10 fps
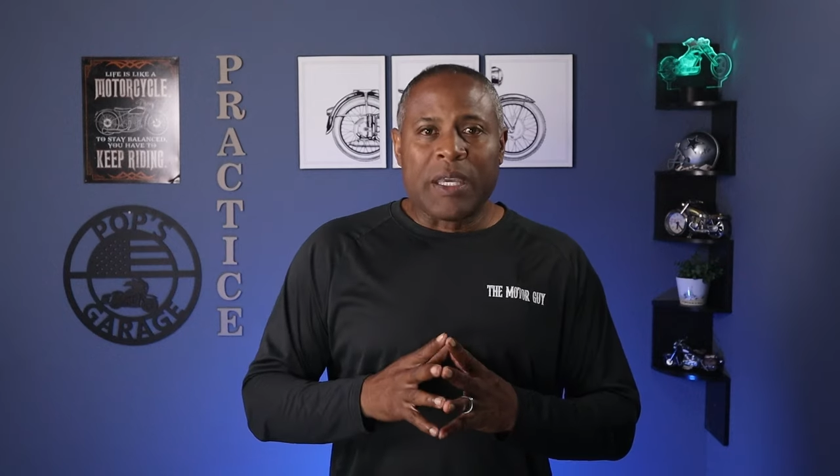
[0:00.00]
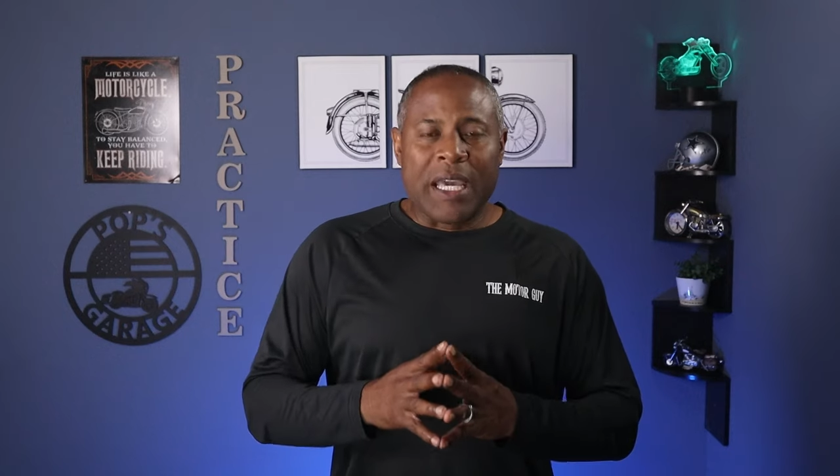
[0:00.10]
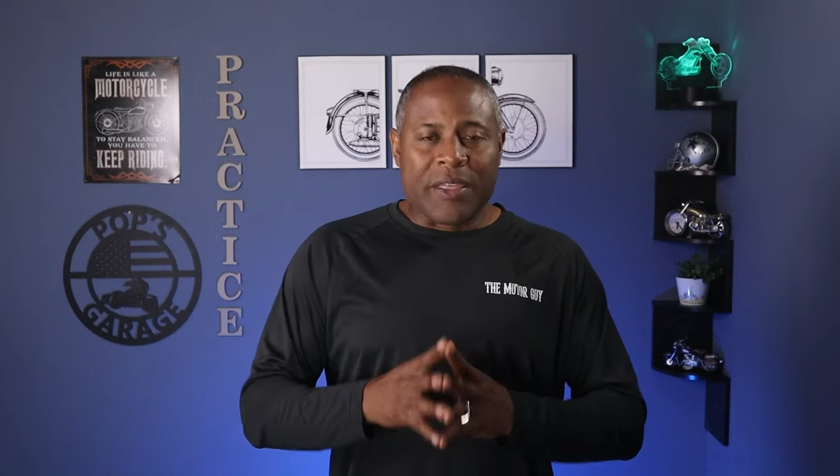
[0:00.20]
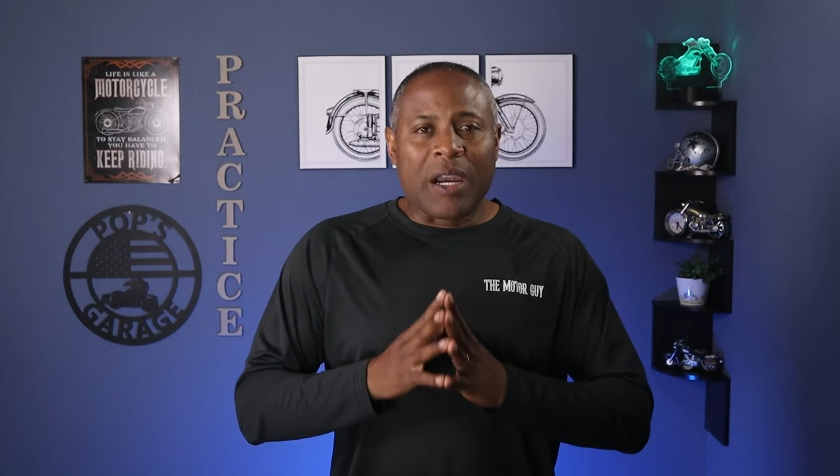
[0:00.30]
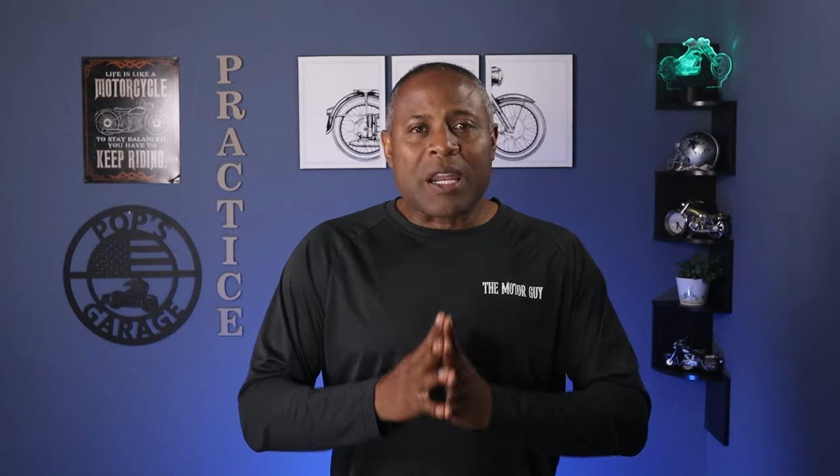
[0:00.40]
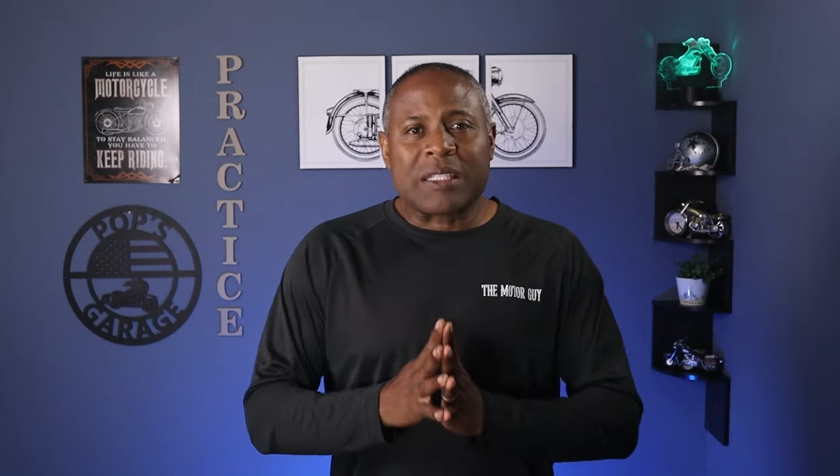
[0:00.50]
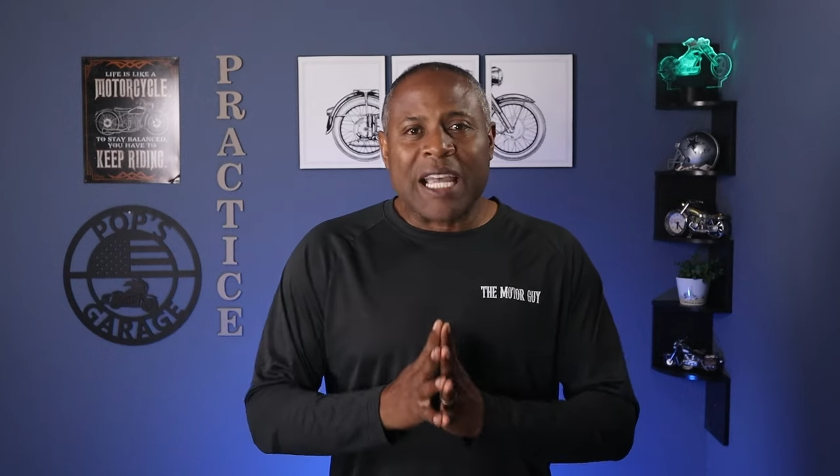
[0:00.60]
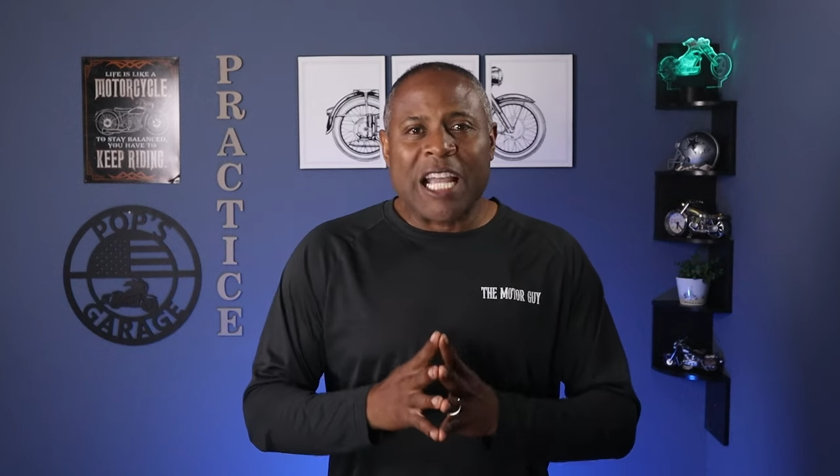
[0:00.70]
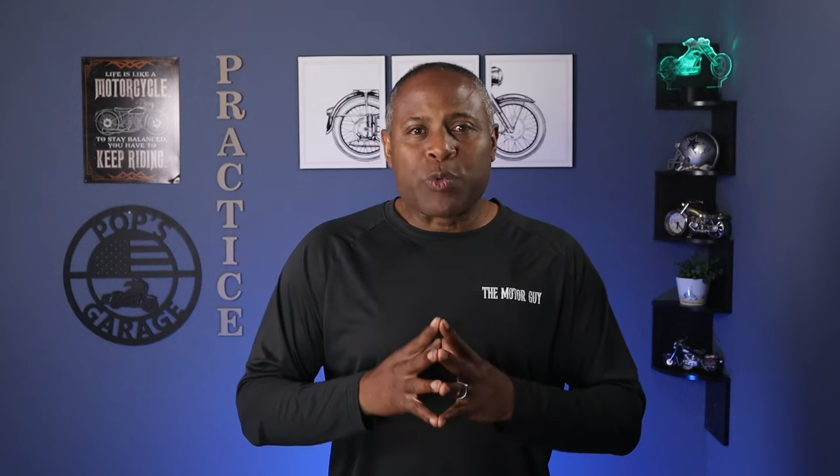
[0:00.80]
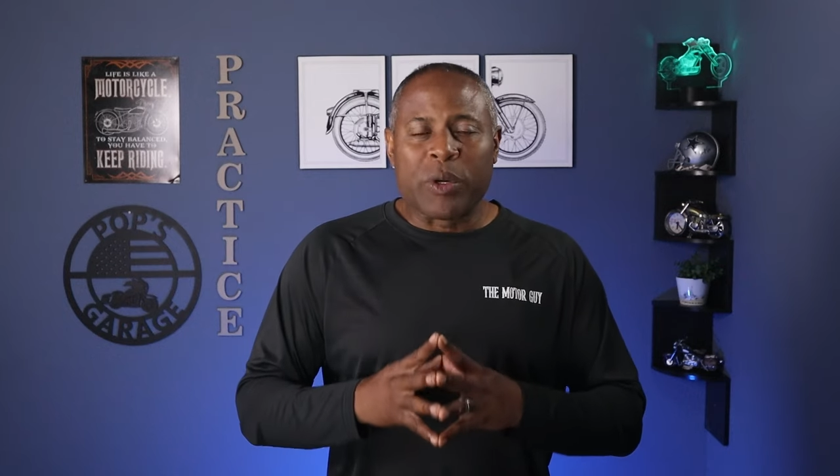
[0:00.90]
And a lot of
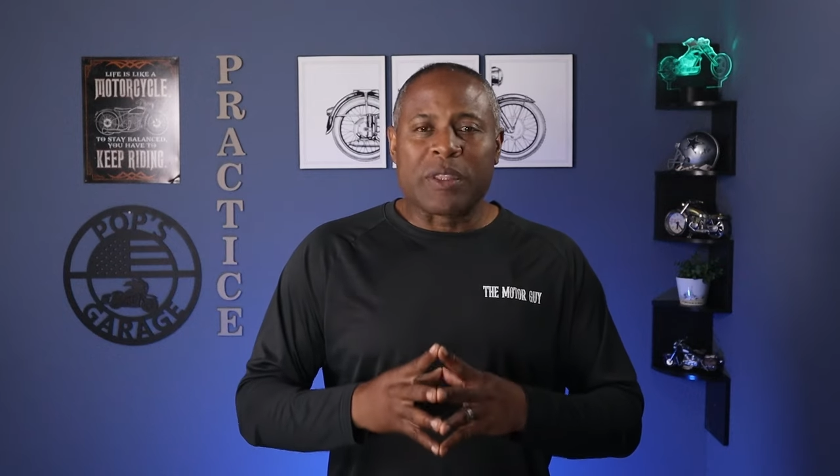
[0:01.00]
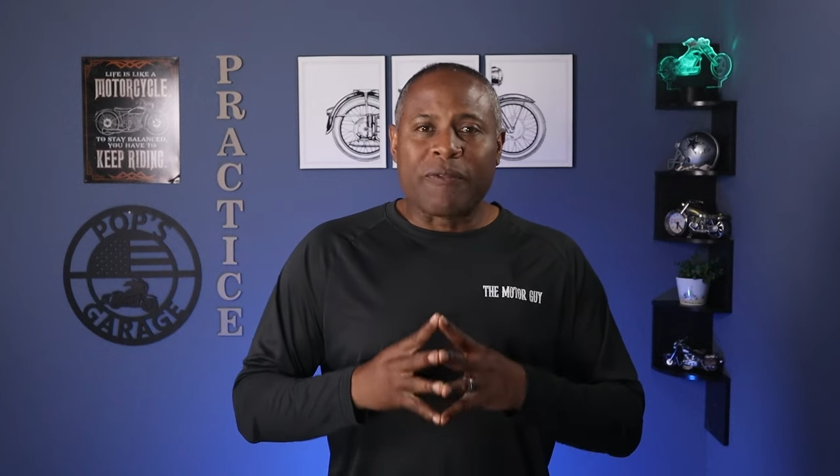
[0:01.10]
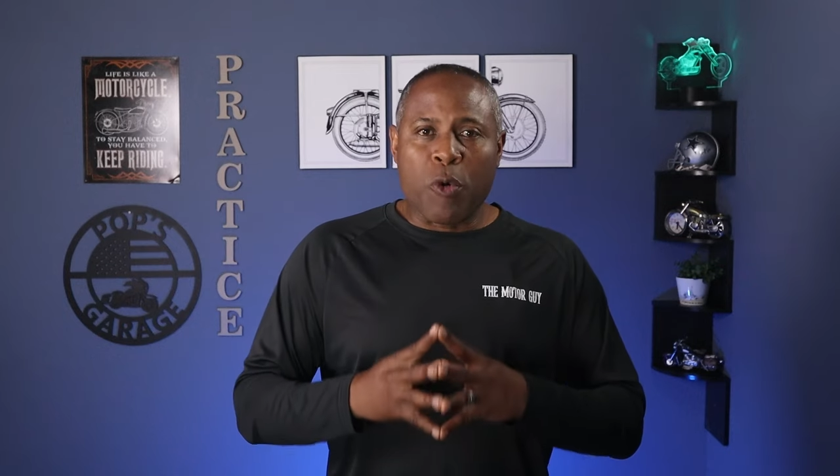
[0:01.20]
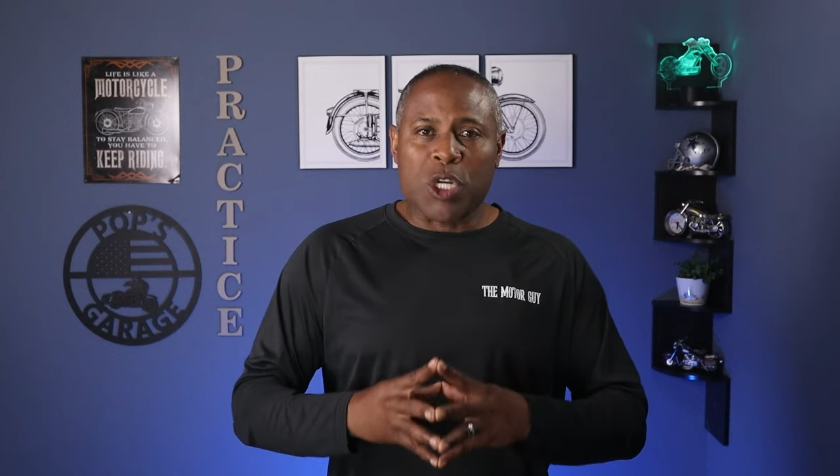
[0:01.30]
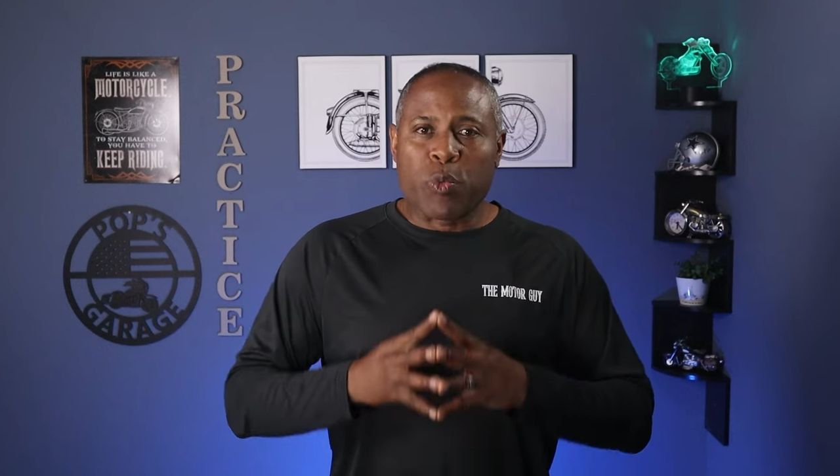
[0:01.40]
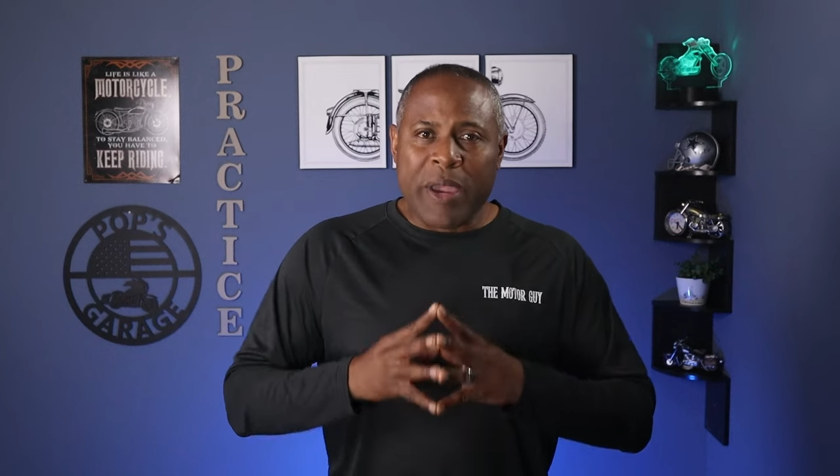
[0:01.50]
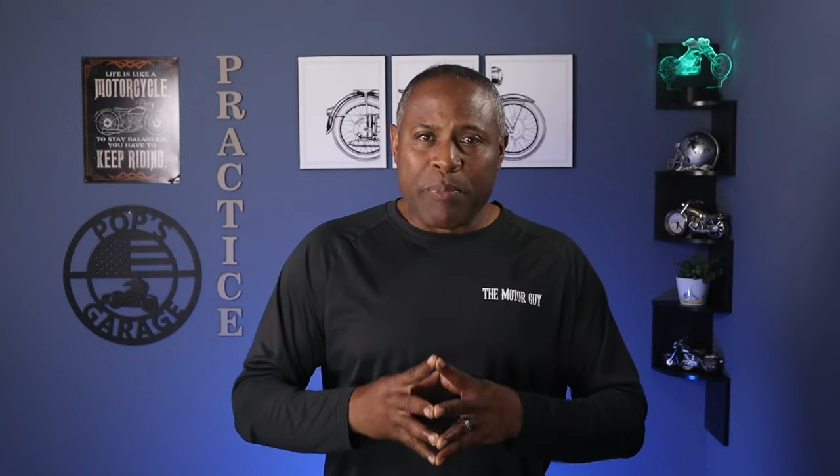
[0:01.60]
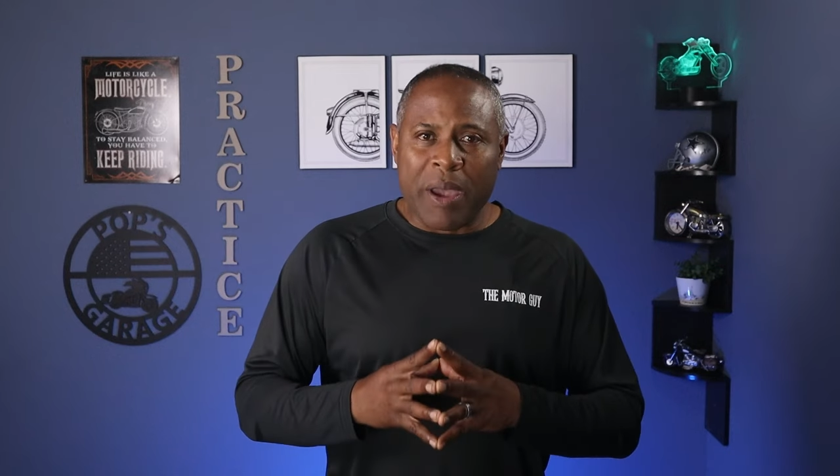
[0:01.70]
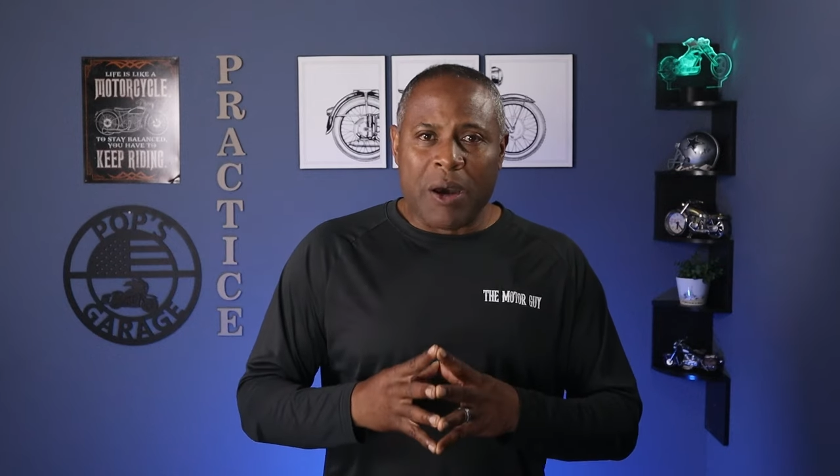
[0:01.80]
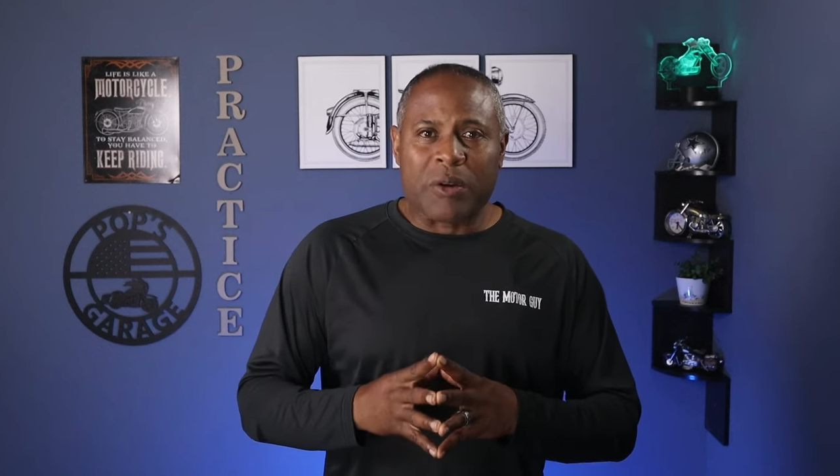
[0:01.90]
times when the forks
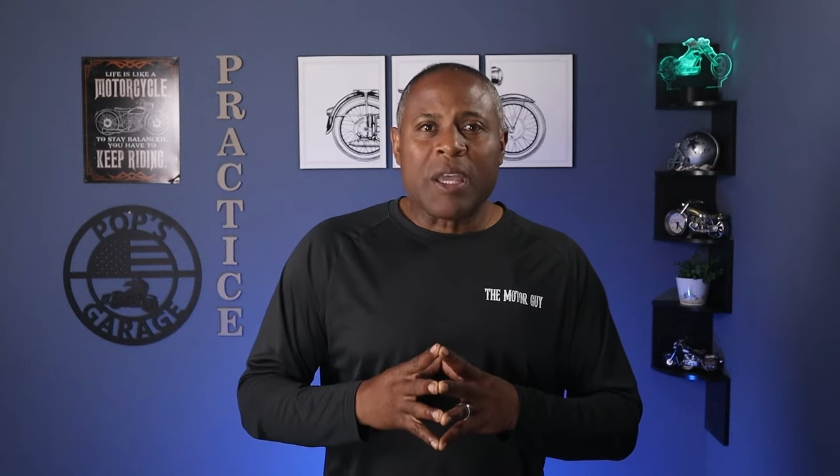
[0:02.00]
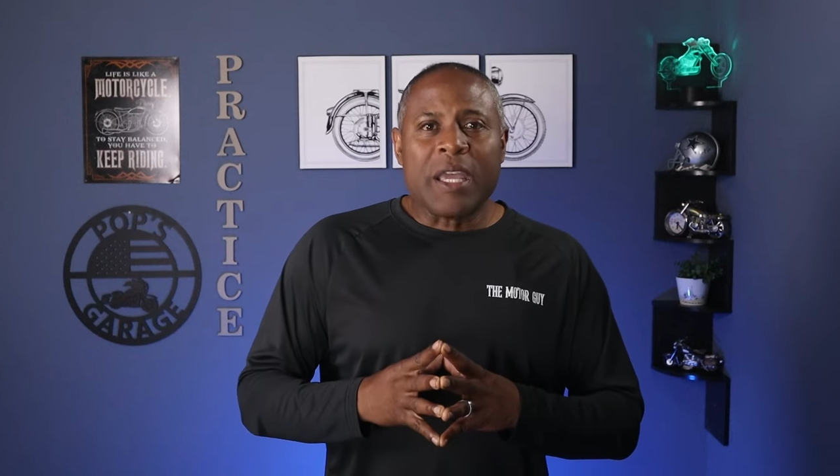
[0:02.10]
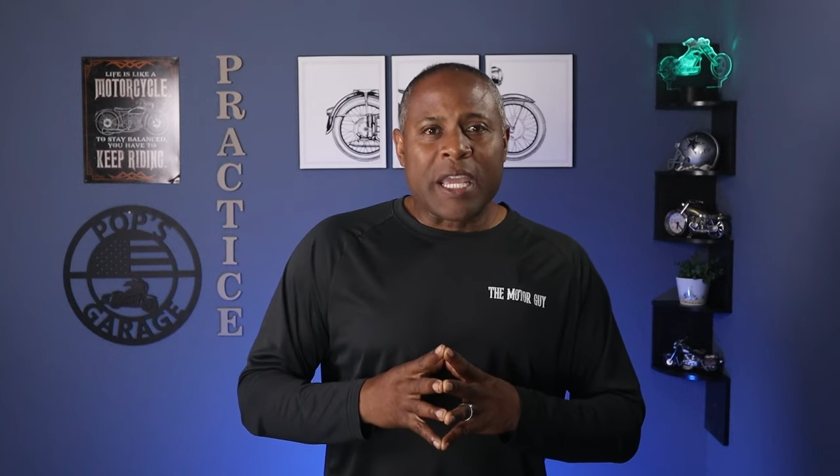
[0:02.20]
rebound,